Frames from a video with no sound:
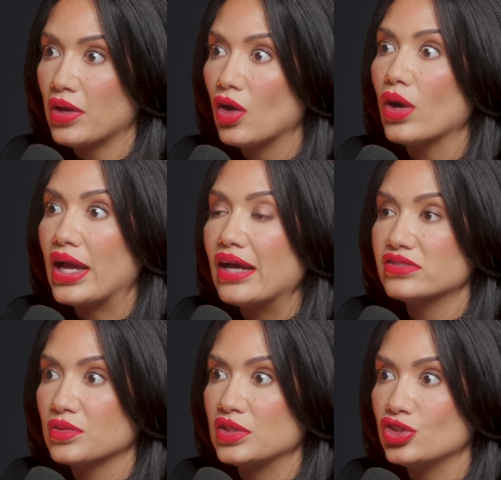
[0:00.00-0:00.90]
Oh, I have
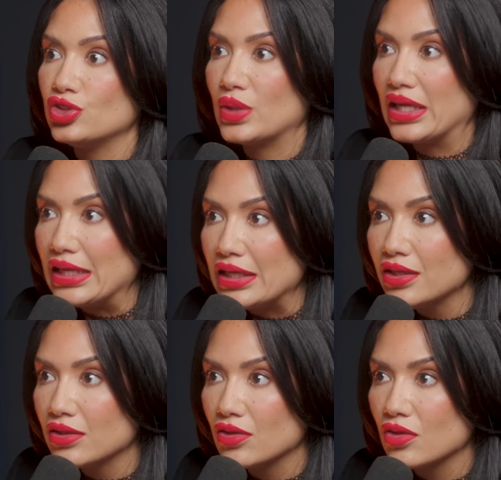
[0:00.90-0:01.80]
something to do at
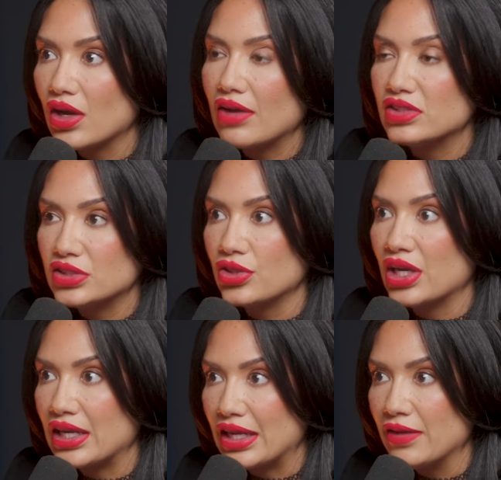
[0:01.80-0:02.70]
8 mm -hmm. or I have a dinner
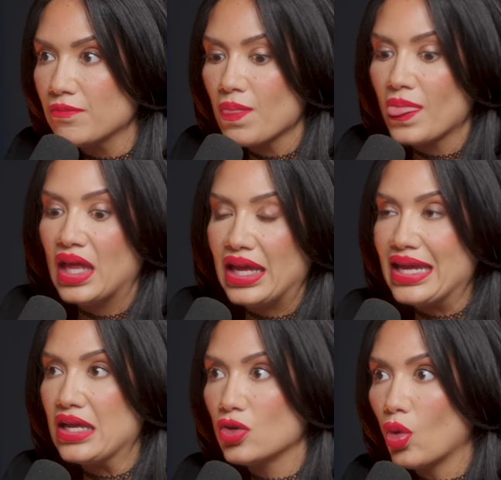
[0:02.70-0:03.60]
at eight.
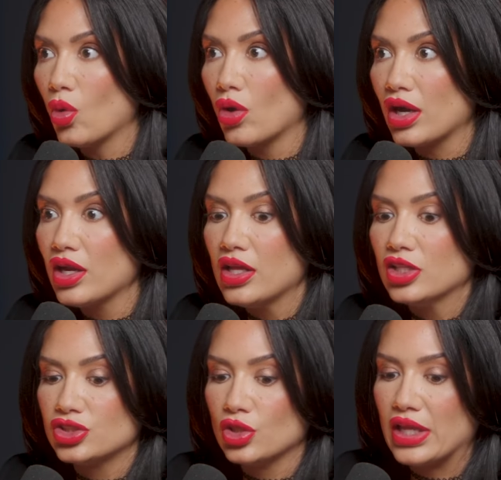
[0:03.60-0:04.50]
And or
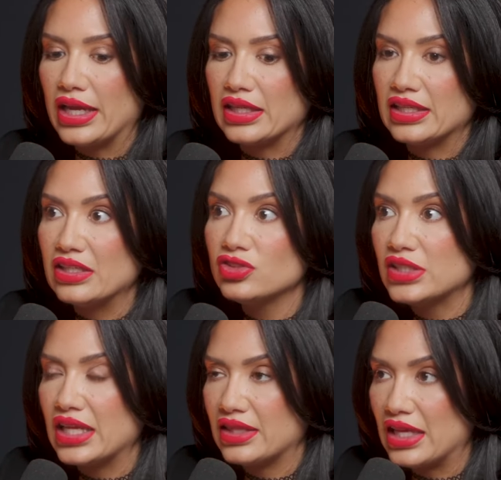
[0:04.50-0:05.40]
so like gives you
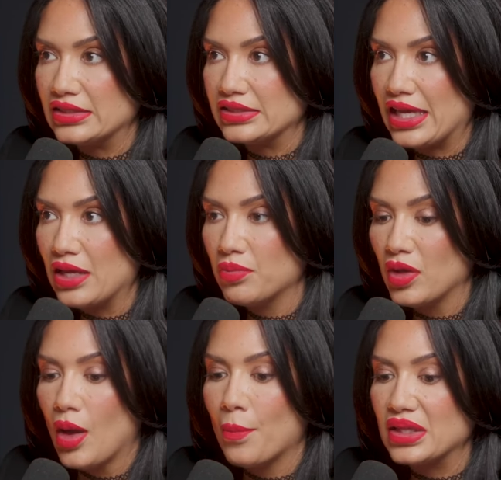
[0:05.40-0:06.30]
that that escape.
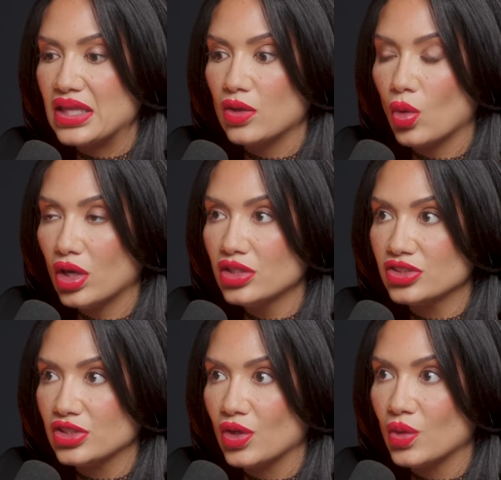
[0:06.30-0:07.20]
Yeah. But then
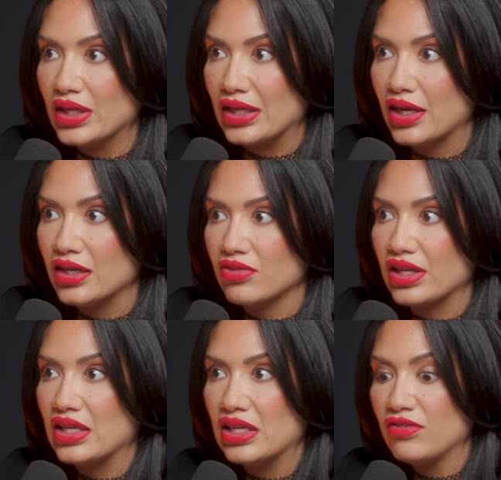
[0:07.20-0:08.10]
also it kind of
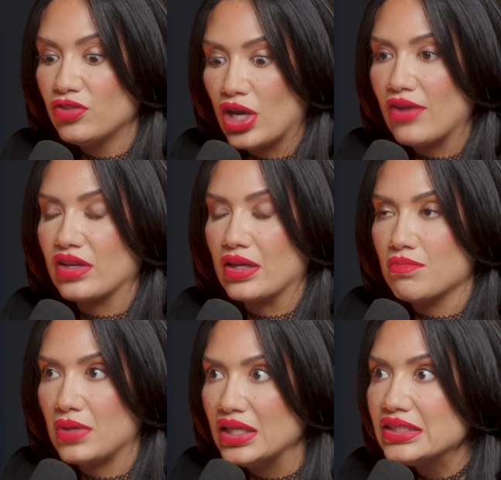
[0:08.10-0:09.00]
like if you're having an
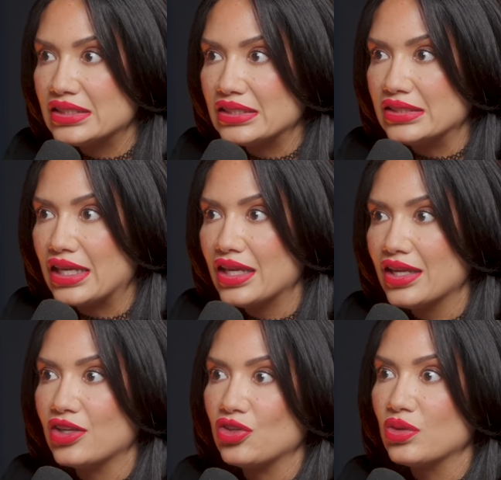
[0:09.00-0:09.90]
amazing date
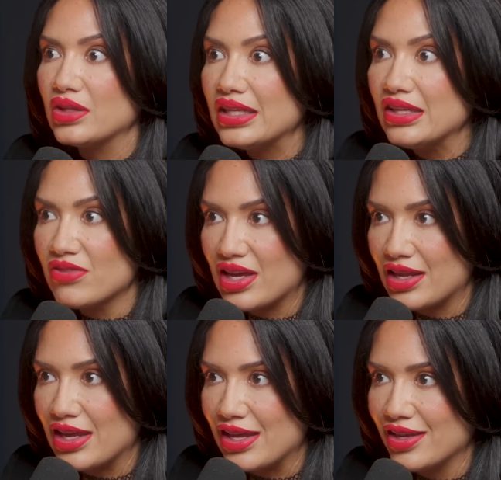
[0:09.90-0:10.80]
and you leave
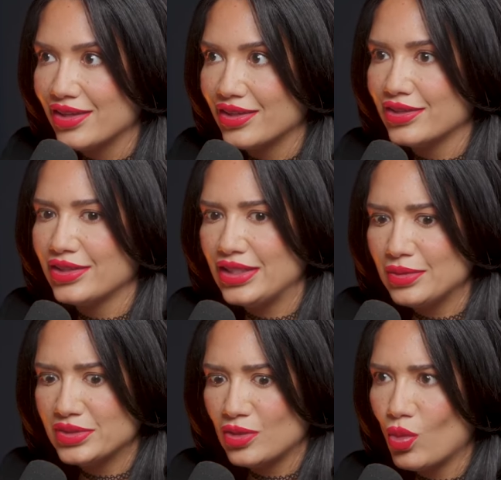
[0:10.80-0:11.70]
at eight,
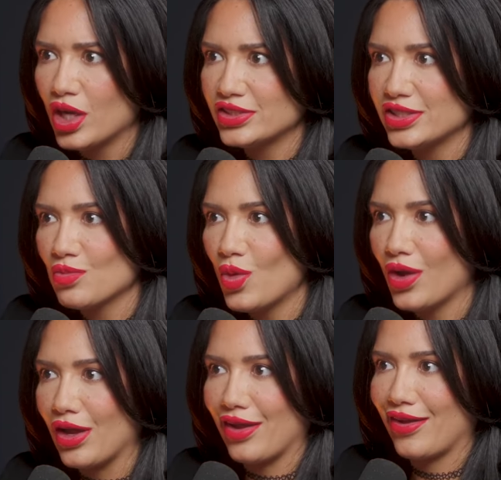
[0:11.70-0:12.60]
keeps them wanting more.